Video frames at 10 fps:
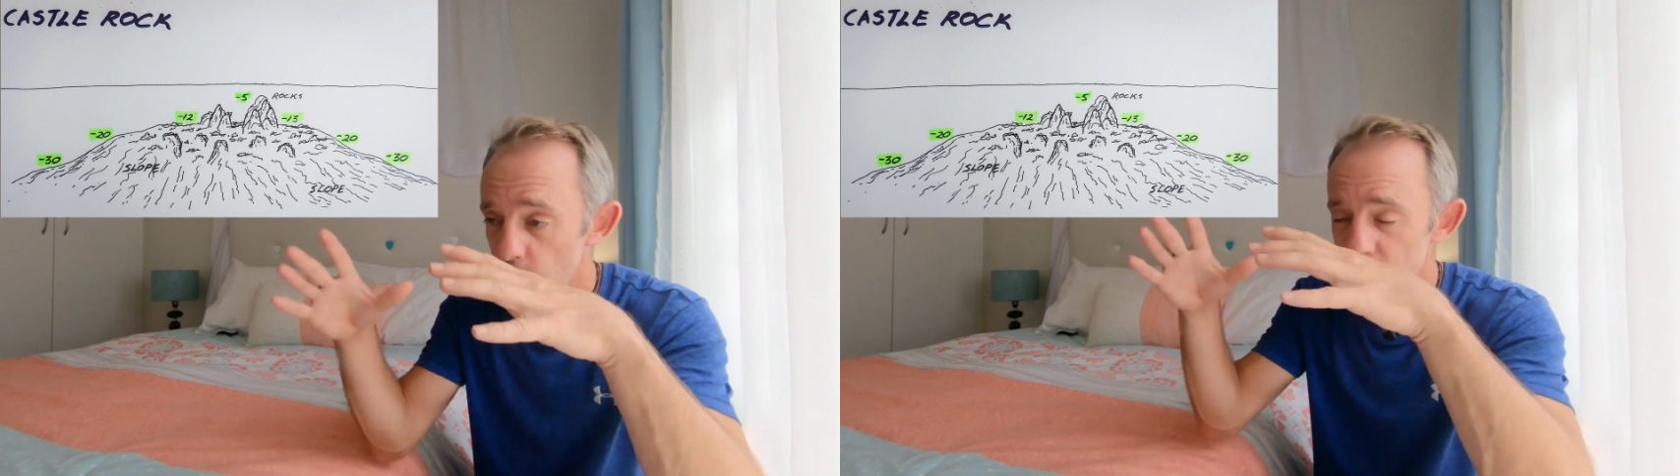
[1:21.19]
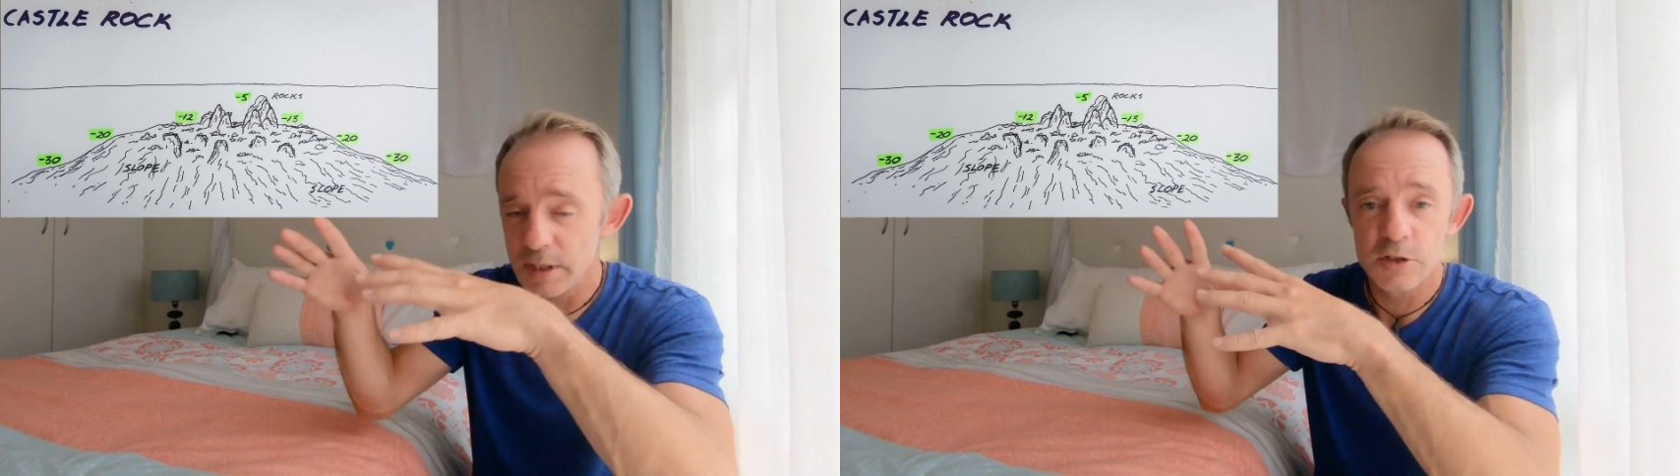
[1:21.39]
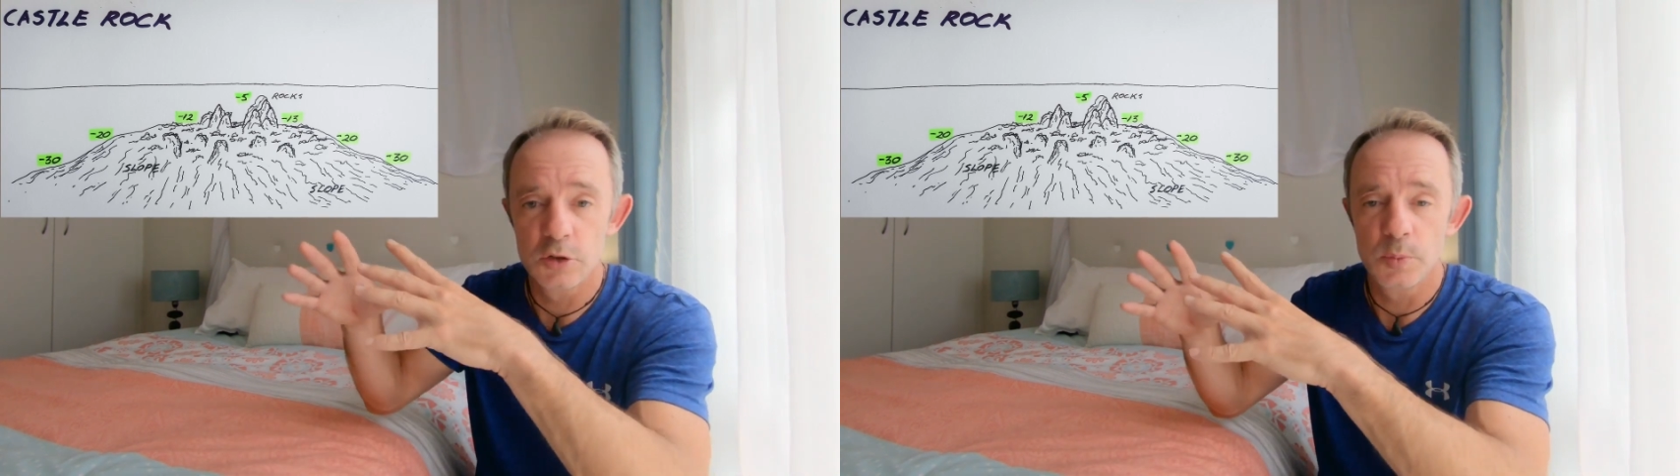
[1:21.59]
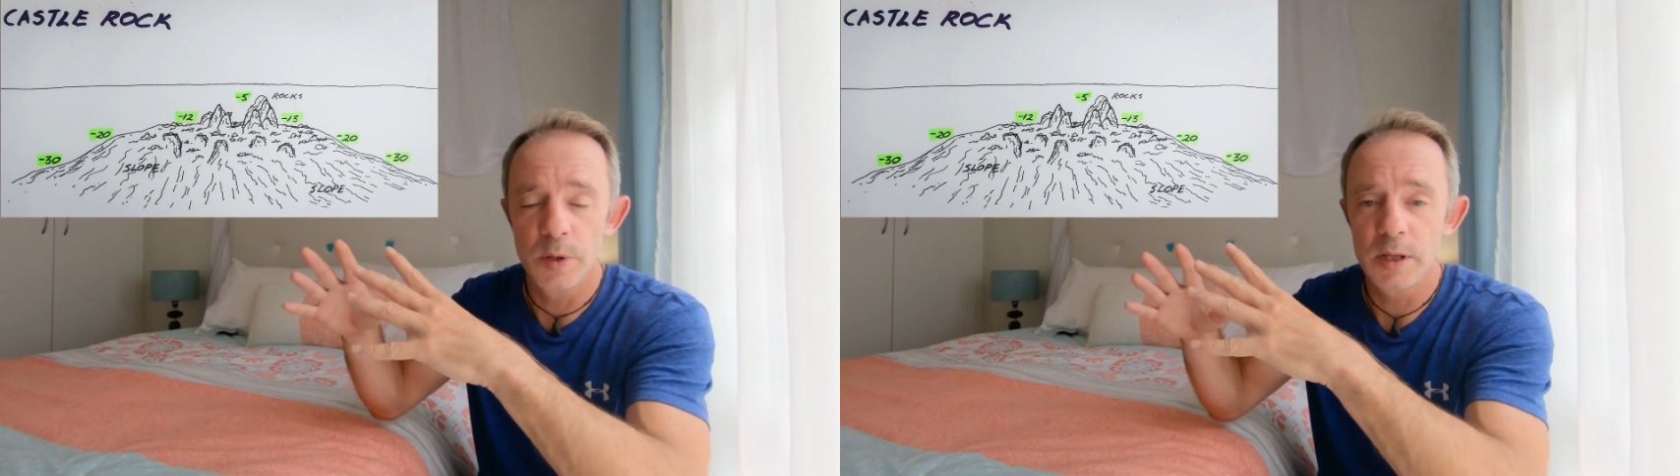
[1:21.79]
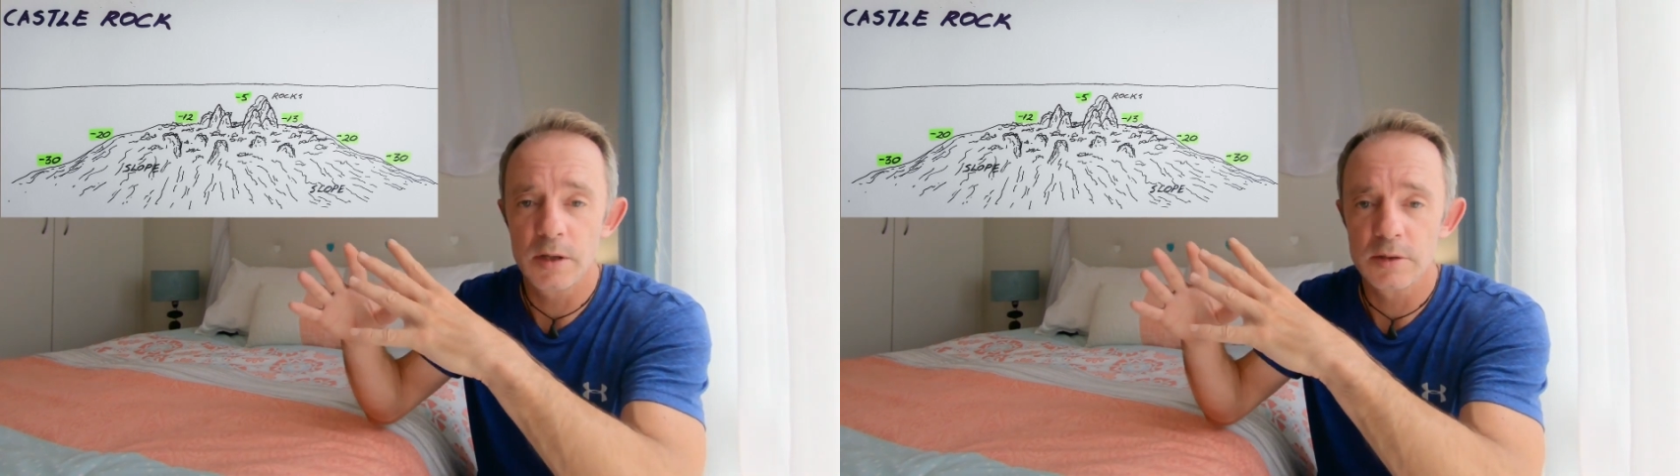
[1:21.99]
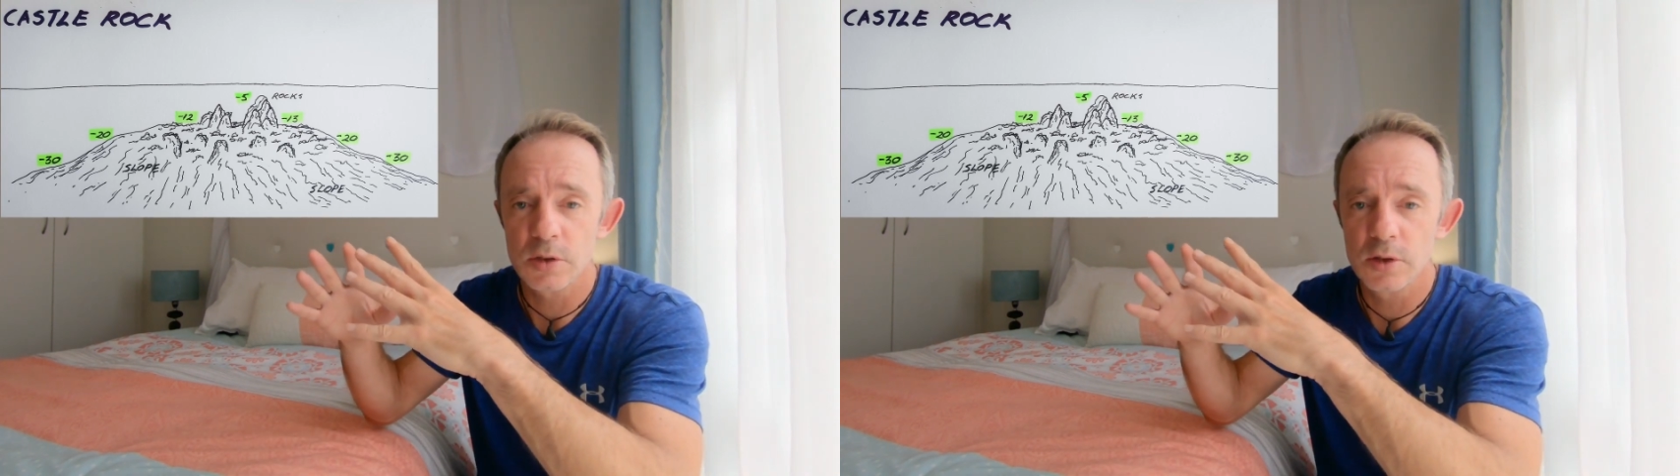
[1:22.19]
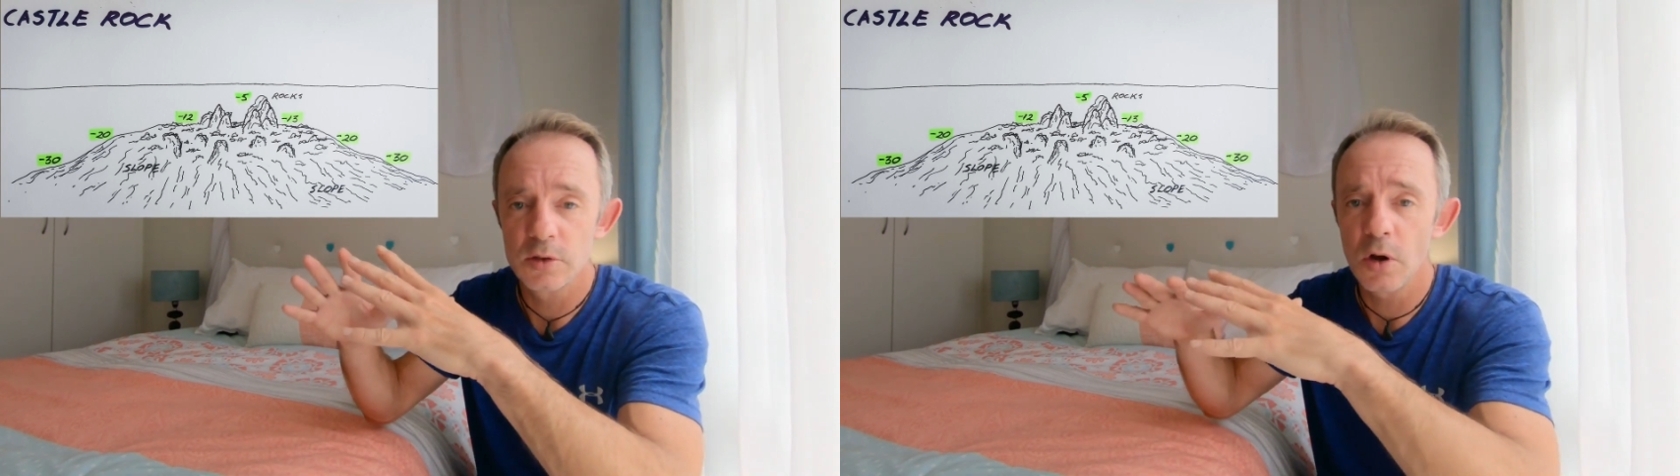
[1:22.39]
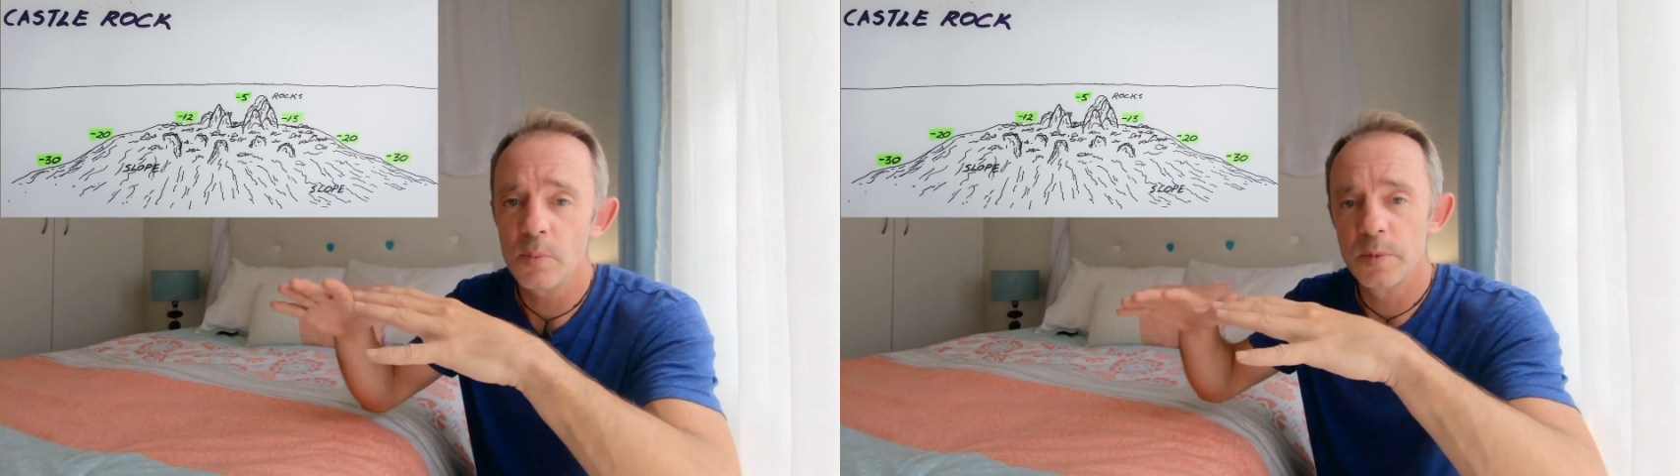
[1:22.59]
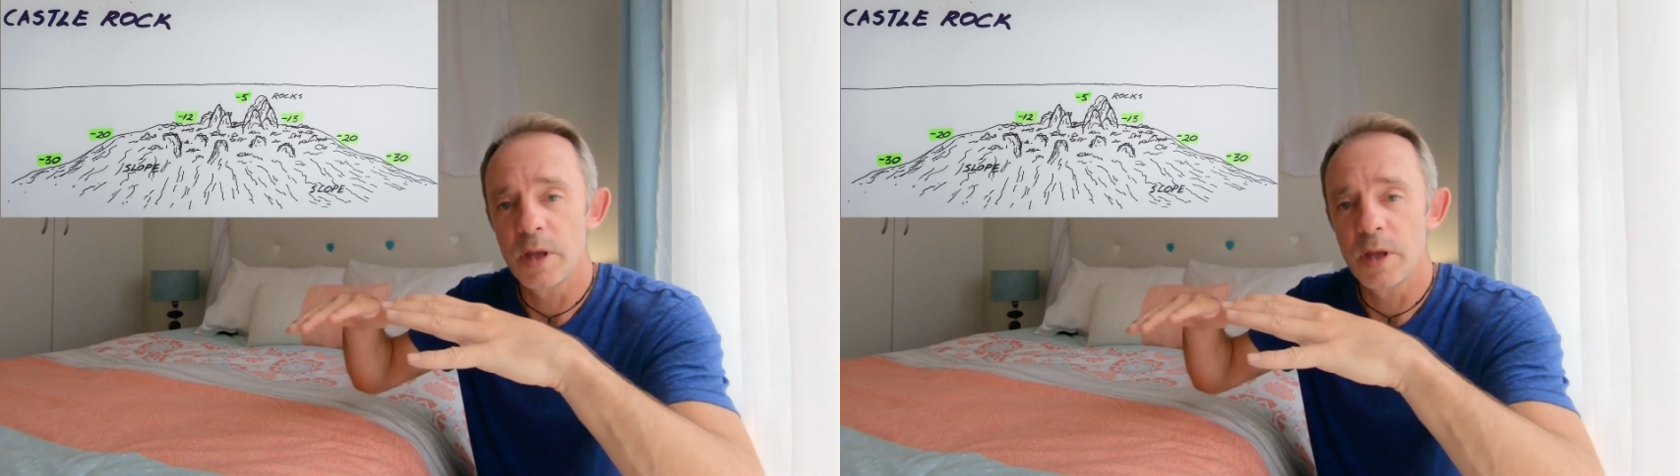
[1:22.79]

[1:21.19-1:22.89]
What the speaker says: with these two pinnacles on the top,